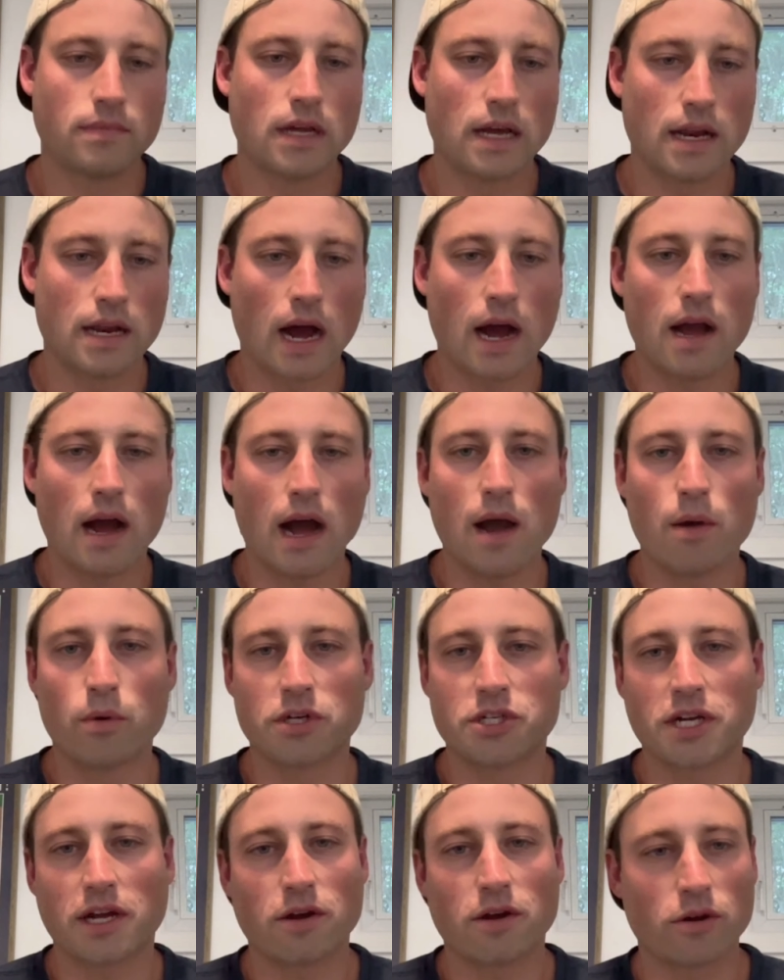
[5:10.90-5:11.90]
And I, I
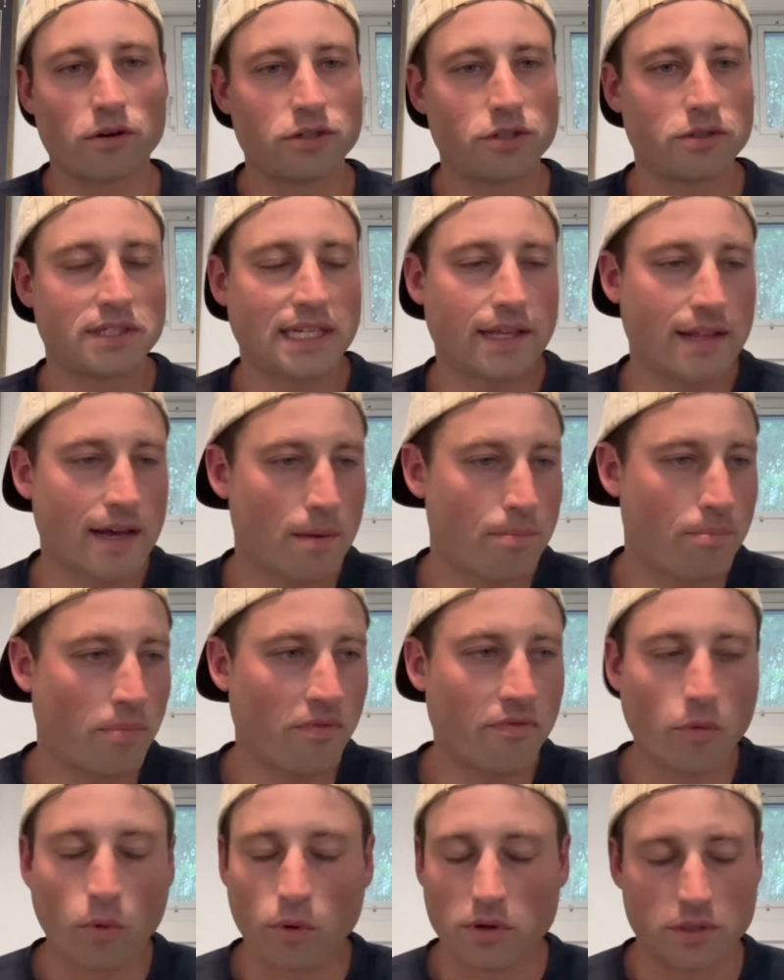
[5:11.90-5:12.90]
wish I heard you say that
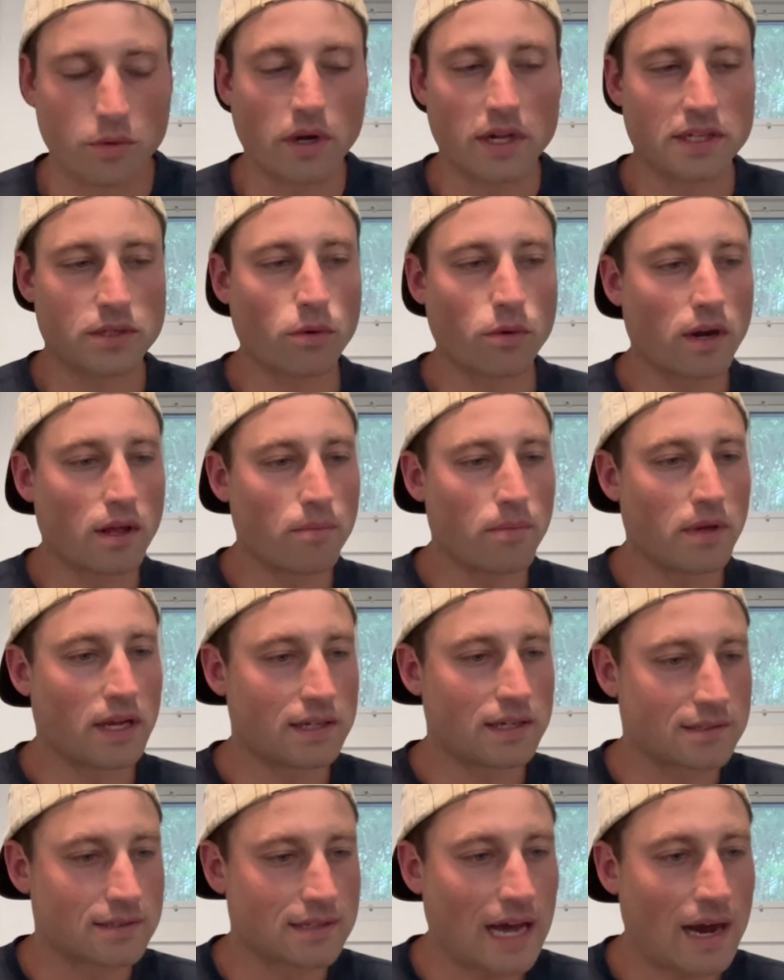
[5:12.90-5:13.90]
before twenty twenty,
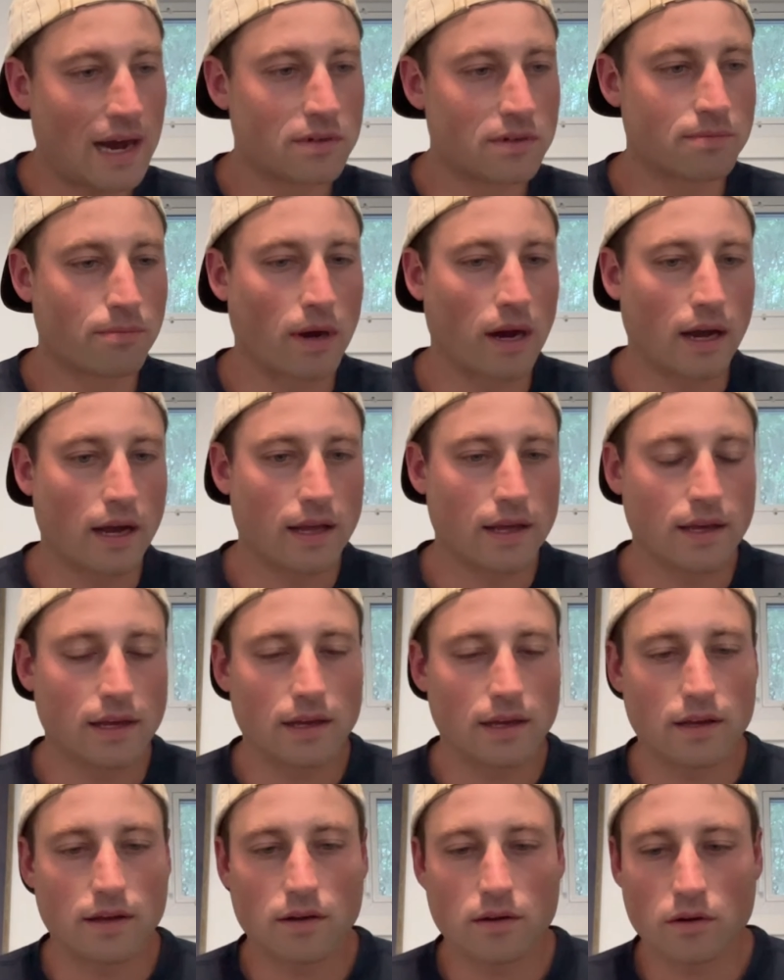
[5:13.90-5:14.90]
because that was
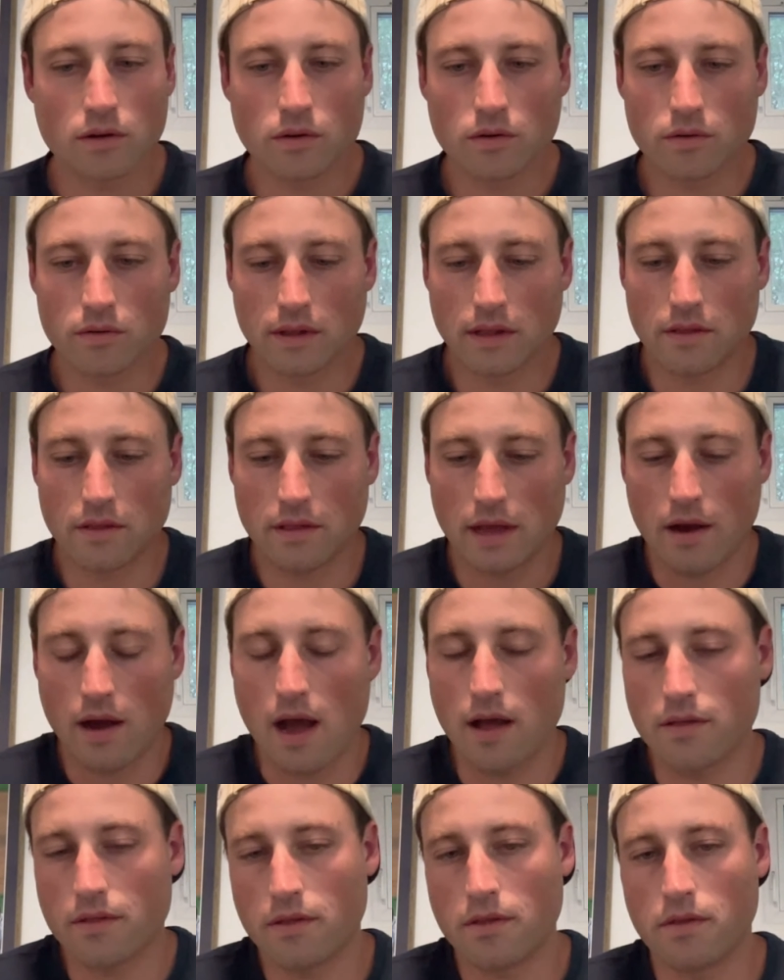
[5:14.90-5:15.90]
my,
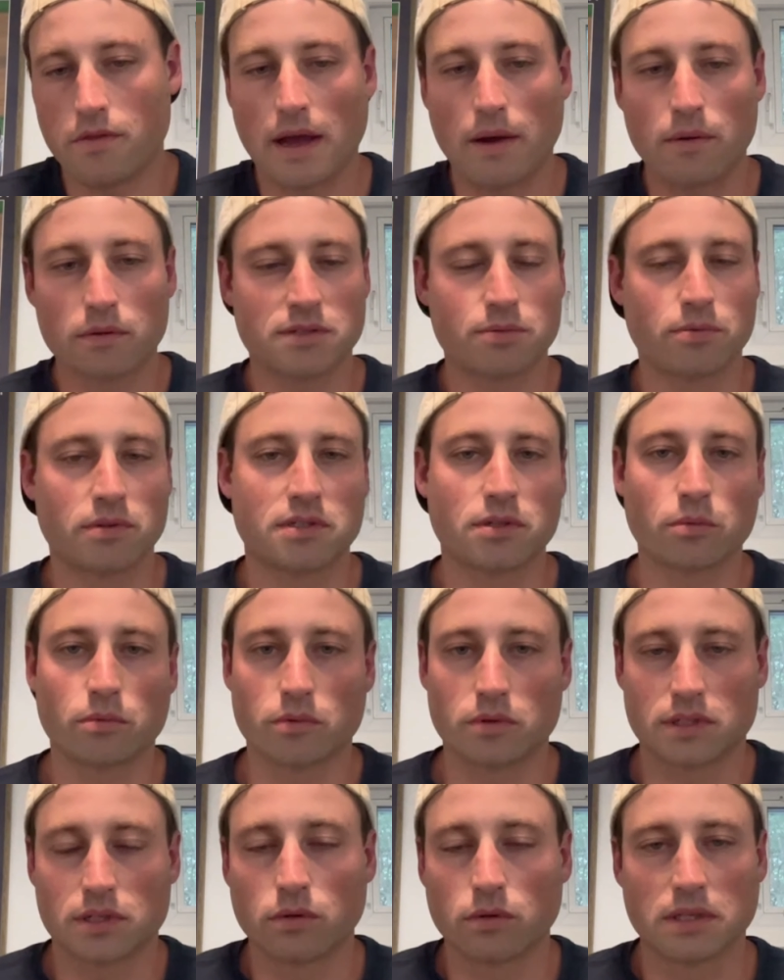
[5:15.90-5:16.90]
I, that was what's,
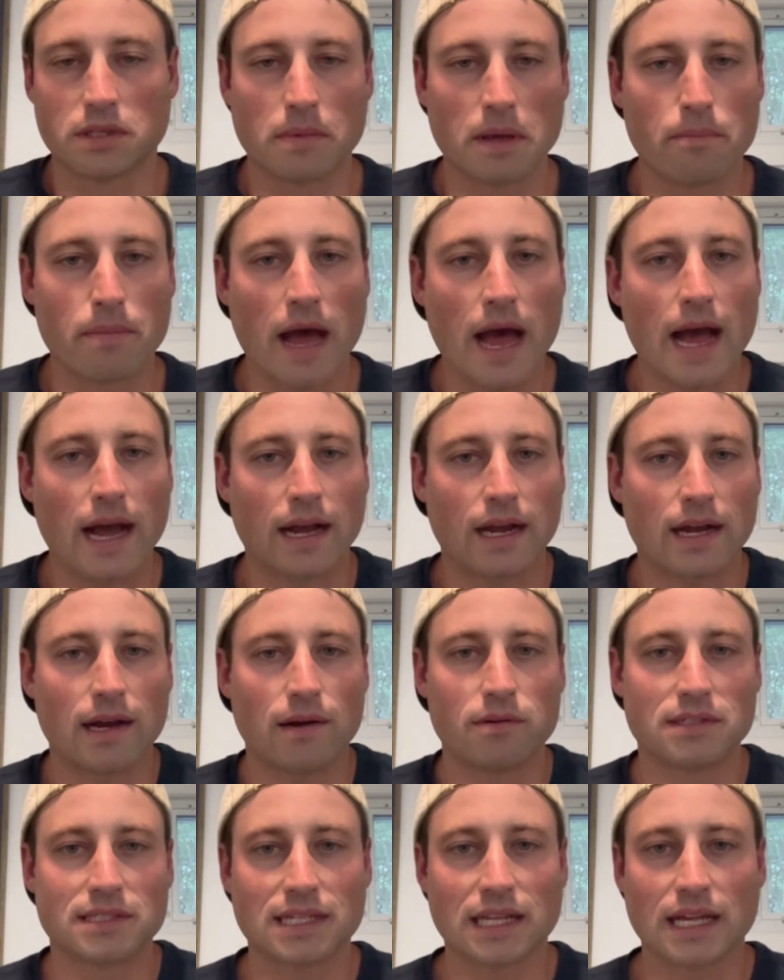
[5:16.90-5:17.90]
what's holding me back. I
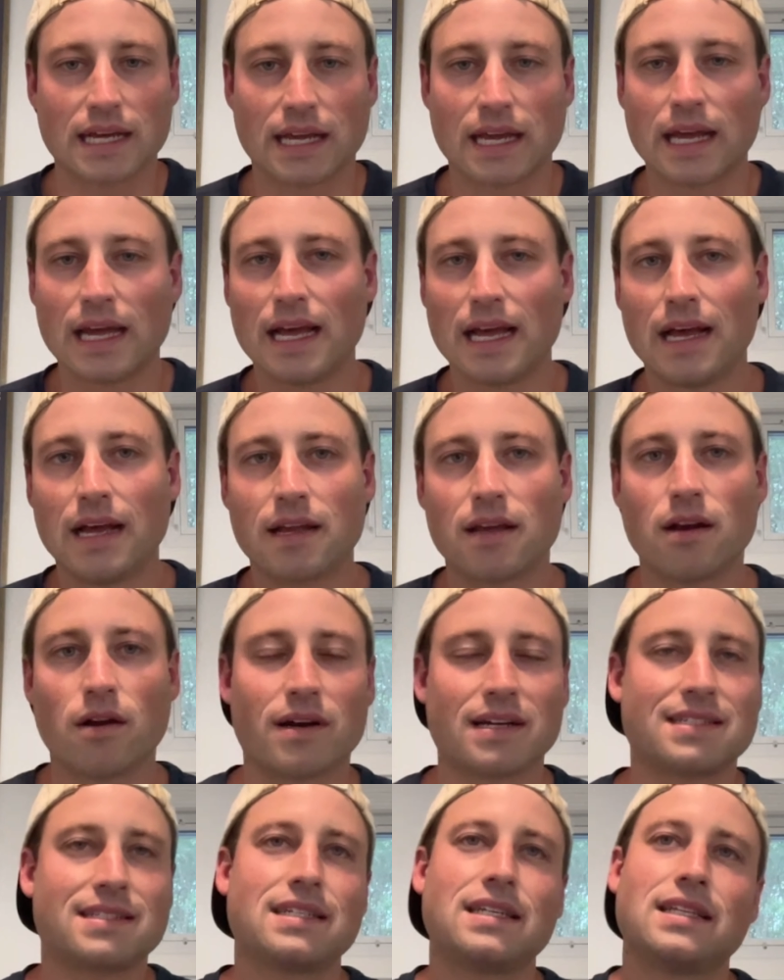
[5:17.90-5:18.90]
was like, you know,
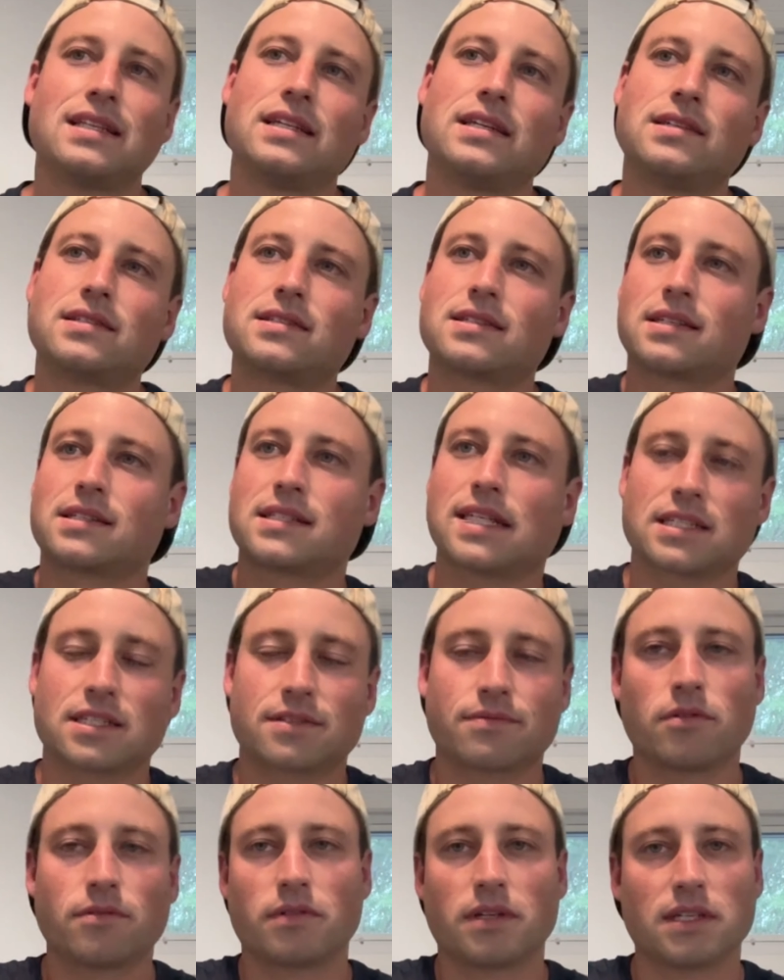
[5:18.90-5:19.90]
I see these
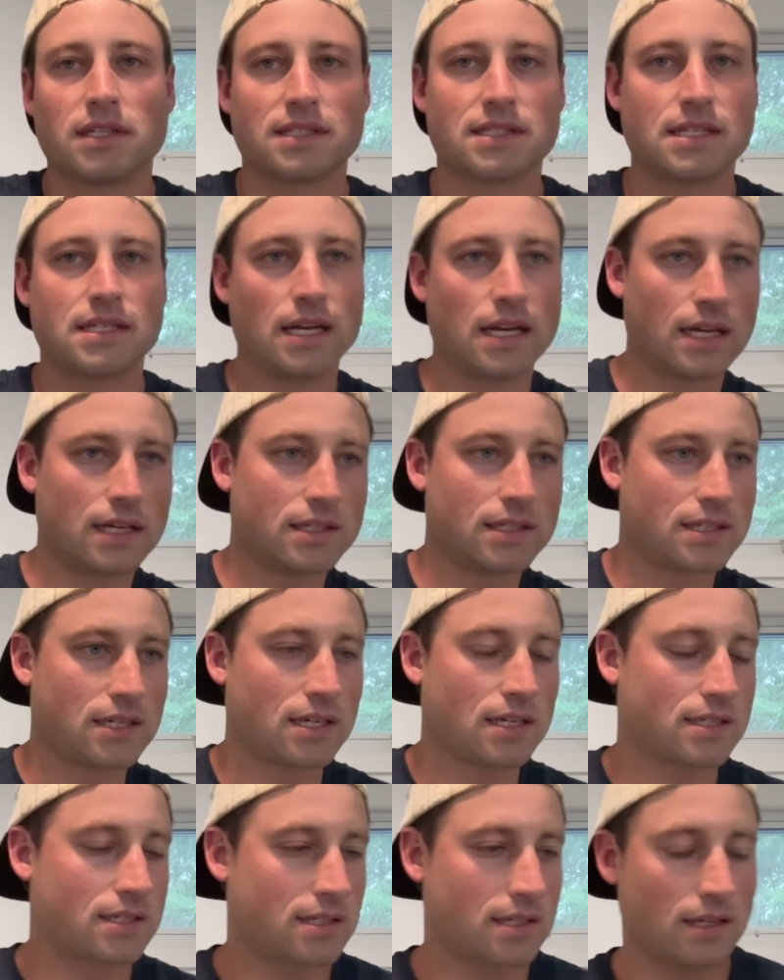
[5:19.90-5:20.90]
successful real estate
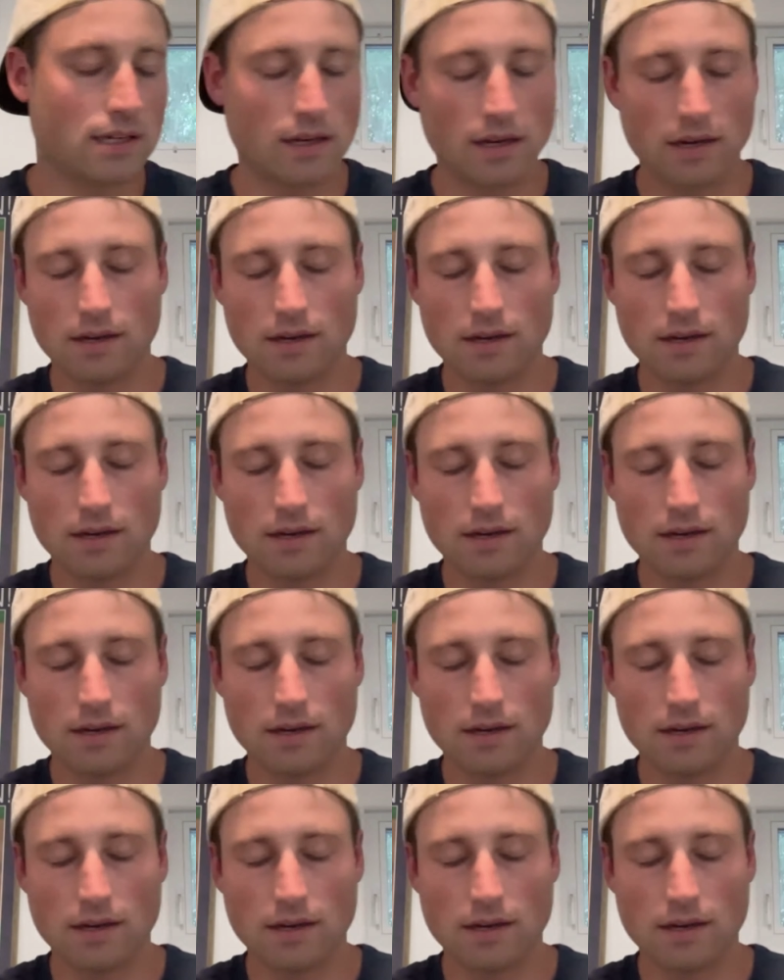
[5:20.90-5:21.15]
agents,